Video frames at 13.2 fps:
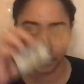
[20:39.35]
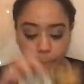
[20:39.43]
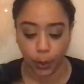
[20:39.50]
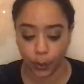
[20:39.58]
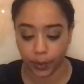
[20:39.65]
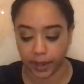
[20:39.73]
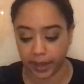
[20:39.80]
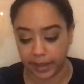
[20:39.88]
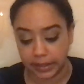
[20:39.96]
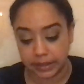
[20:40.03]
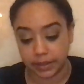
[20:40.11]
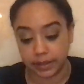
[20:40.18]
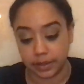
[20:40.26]
Okay,
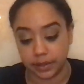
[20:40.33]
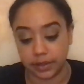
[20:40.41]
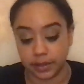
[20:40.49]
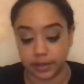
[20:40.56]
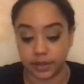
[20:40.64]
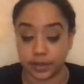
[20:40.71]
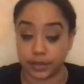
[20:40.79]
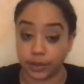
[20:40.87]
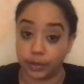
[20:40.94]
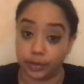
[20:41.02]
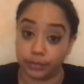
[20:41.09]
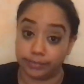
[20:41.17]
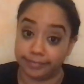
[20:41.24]

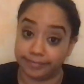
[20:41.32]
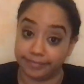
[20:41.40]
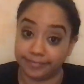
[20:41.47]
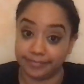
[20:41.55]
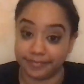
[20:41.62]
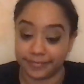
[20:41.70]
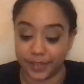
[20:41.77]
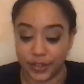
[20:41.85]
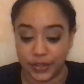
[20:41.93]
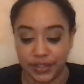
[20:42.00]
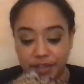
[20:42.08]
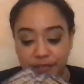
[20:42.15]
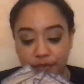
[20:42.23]
so you
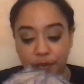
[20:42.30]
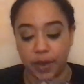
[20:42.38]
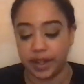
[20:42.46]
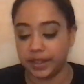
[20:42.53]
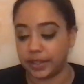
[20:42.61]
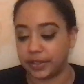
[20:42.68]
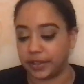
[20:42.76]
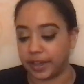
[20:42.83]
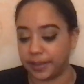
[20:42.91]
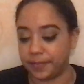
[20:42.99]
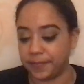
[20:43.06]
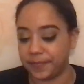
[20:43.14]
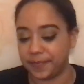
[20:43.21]
see if you want that or
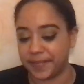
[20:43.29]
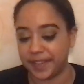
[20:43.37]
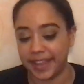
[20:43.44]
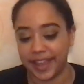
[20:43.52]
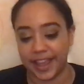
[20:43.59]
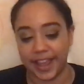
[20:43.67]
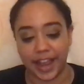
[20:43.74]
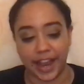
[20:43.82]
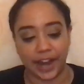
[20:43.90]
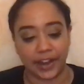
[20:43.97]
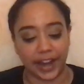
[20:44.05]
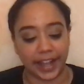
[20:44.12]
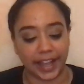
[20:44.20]
not. All
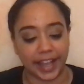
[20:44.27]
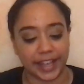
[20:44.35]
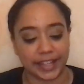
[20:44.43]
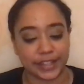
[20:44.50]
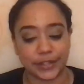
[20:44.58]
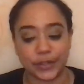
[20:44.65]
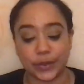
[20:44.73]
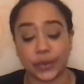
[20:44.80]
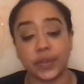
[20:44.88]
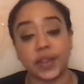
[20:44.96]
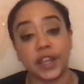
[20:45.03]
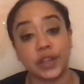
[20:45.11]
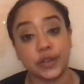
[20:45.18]
right, guys, so
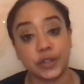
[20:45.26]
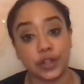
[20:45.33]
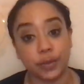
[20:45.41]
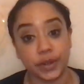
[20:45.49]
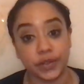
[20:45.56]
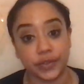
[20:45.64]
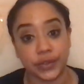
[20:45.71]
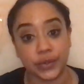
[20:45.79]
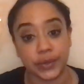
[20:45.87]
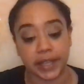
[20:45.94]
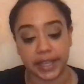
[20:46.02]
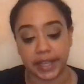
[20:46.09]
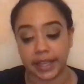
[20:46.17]
thank you so much for
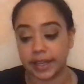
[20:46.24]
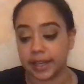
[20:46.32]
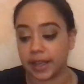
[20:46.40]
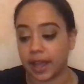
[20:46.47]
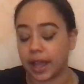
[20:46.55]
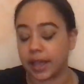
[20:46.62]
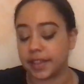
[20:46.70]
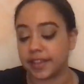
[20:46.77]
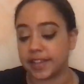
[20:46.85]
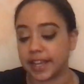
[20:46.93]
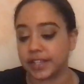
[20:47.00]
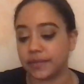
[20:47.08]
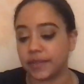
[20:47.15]
tuning in. The
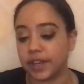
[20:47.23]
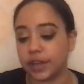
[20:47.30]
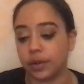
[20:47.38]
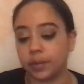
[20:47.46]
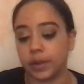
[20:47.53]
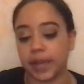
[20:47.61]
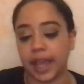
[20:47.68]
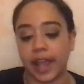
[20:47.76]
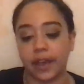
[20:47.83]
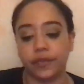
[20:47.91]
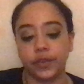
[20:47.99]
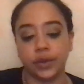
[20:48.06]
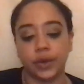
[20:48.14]
next video I'm going to
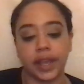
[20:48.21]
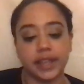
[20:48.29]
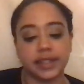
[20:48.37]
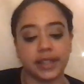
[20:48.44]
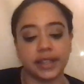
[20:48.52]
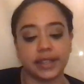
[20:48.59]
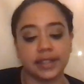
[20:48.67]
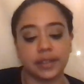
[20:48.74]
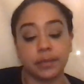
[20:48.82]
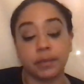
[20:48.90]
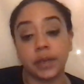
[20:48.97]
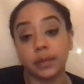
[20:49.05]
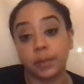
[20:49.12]
have for you guys is the
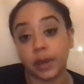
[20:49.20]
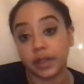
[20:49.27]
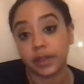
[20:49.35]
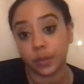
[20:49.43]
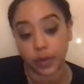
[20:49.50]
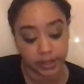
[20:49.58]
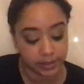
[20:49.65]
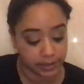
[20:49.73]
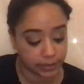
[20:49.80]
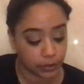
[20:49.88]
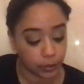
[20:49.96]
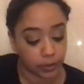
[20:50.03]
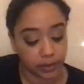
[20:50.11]
mid-month ones.
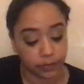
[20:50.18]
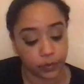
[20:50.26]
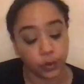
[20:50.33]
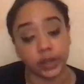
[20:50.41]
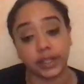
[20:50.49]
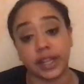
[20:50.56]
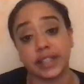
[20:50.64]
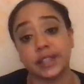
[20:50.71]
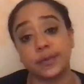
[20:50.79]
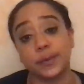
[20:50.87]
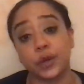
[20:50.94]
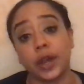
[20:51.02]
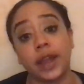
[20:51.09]
So if you are not
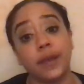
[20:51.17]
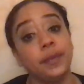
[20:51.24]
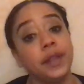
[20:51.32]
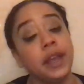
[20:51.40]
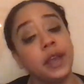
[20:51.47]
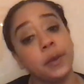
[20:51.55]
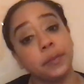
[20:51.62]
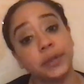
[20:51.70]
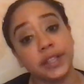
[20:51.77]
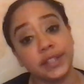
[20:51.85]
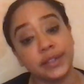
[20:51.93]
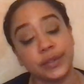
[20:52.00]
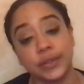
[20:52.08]
subscribed,
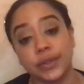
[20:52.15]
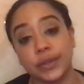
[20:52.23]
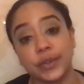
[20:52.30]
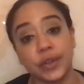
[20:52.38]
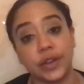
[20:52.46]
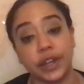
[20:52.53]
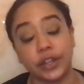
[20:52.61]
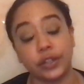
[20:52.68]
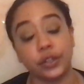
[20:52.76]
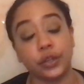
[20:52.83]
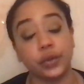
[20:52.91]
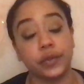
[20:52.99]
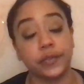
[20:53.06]
please do so. Turn on your
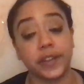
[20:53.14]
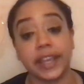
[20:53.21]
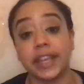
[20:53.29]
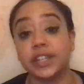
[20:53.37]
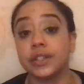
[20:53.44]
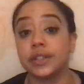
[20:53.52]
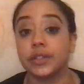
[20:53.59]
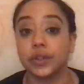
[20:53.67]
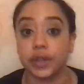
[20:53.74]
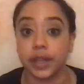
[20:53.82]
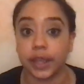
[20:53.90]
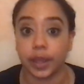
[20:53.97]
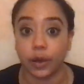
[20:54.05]
notifications so you
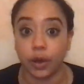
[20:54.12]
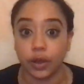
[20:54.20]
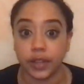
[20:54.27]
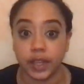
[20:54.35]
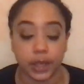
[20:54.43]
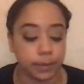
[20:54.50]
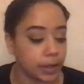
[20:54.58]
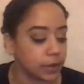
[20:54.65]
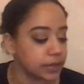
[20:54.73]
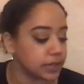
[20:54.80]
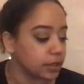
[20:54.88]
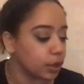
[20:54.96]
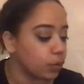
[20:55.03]
can get all the emails
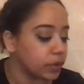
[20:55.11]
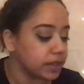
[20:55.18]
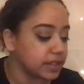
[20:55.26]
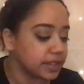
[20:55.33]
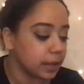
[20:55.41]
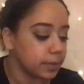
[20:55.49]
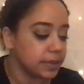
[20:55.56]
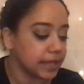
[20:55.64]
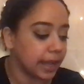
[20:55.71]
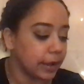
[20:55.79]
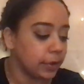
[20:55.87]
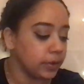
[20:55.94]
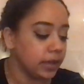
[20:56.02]
and know when this comes
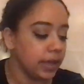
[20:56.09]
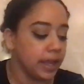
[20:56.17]
out.